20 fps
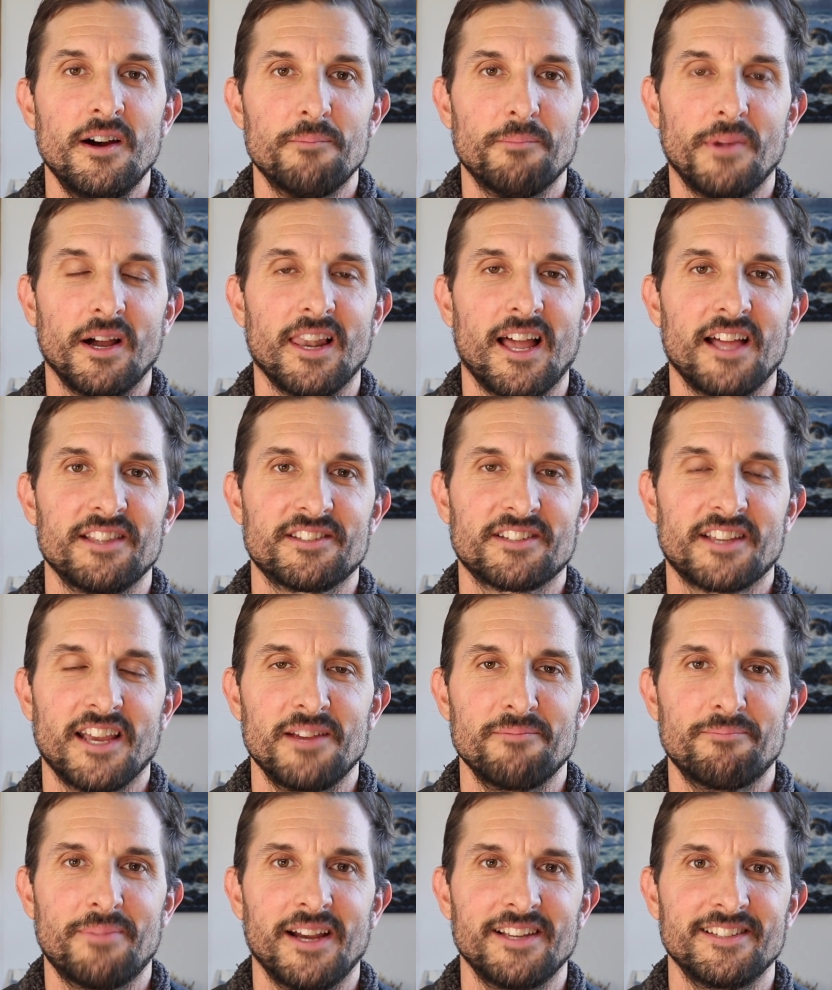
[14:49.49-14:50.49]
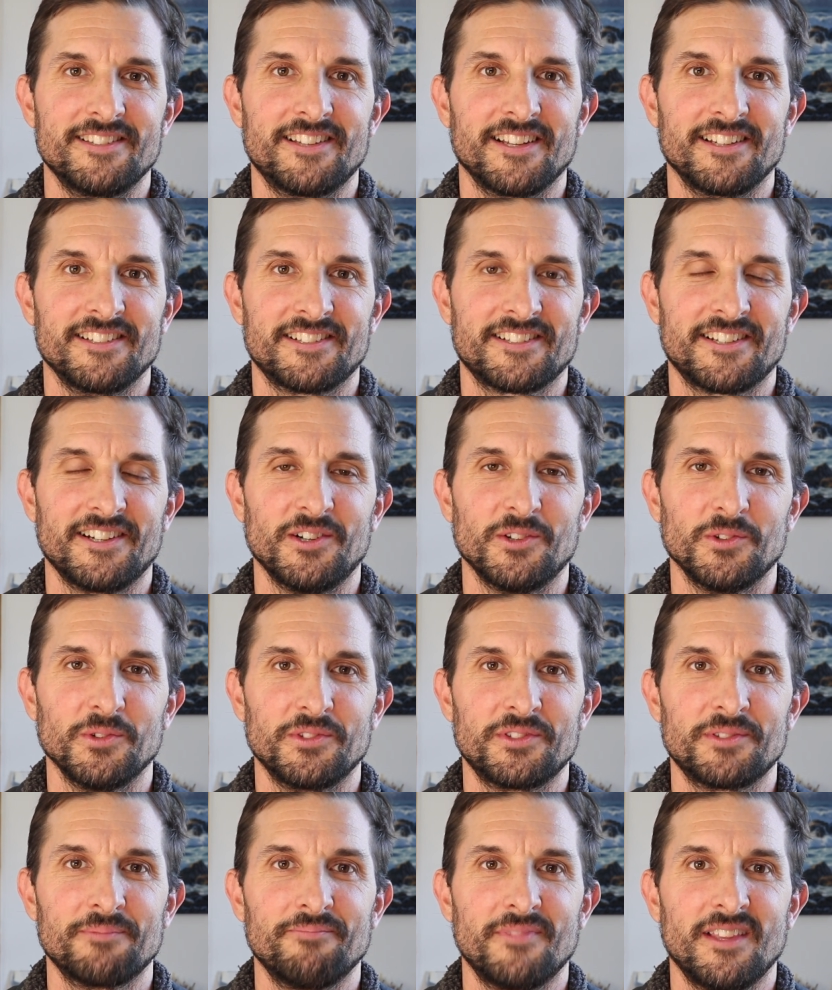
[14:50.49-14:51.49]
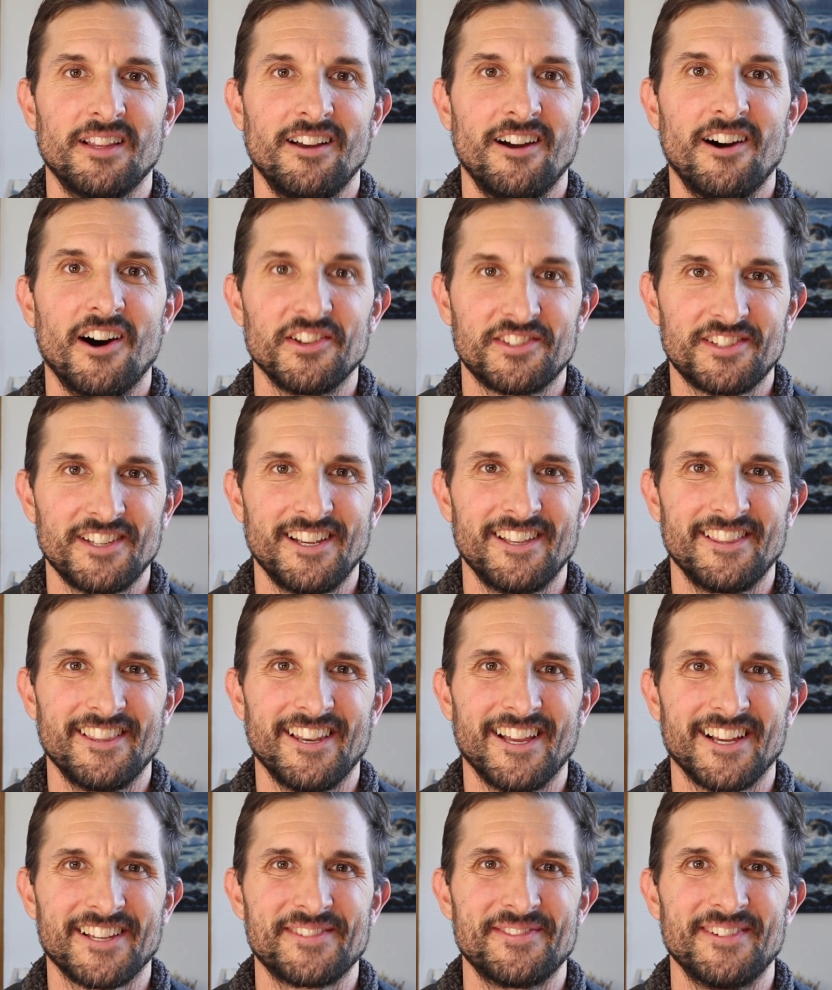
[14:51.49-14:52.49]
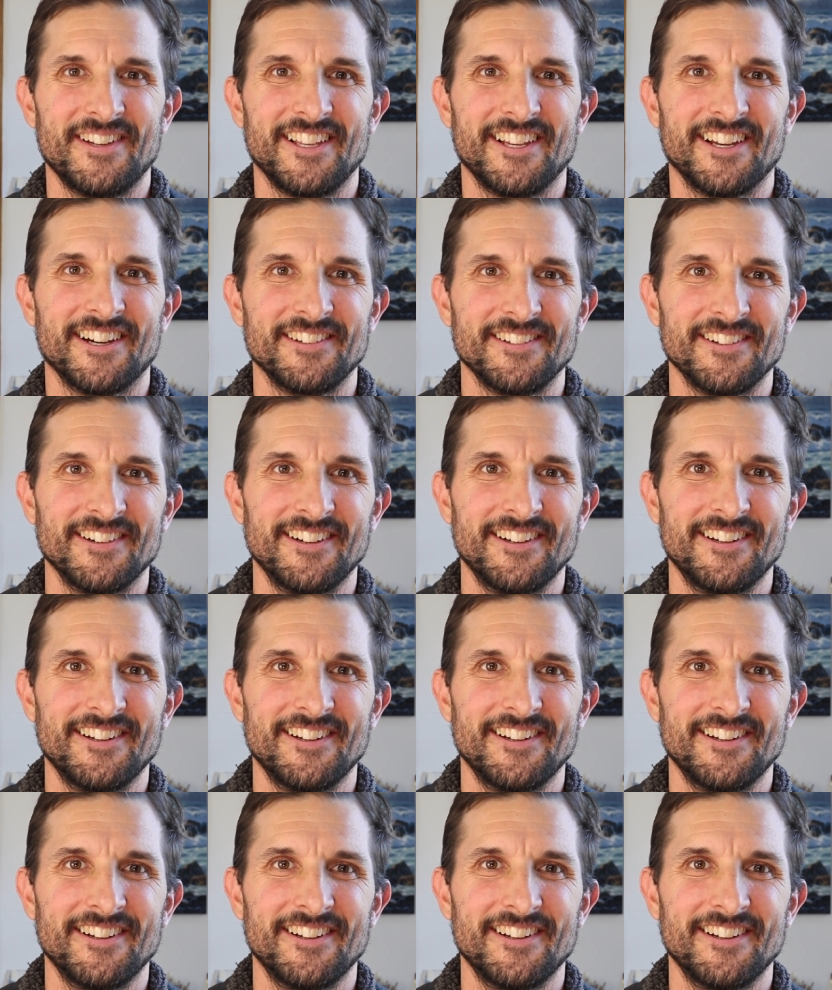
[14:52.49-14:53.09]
my landscape painting skills. I'll see you in the next video.